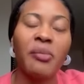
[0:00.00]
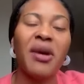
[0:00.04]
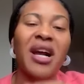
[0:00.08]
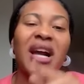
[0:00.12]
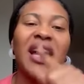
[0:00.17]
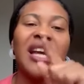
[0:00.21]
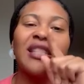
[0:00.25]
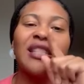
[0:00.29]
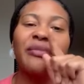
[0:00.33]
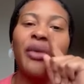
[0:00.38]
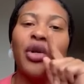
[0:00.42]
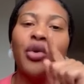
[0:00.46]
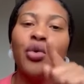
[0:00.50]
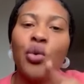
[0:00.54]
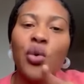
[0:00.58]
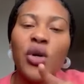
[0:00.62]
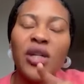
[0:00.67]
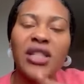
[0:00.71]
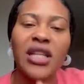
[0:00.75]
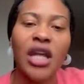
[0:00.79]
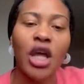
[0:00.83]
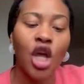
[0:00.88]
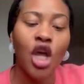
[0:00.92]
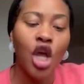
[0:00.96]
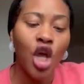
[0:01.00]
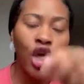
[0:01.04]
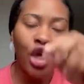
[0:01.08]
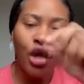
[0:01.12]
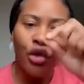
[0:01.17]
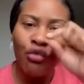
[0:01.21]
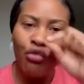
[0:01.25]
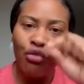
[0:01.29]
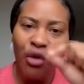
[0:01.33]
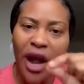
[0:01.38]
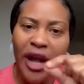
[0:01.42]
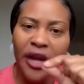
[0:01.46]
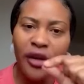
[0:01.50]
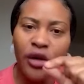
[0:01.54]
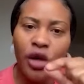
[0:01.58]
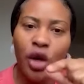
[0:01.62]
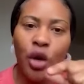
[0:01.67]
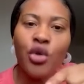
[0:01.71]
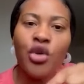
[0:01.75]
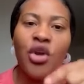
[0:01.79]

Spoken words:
Because me know, say, right now,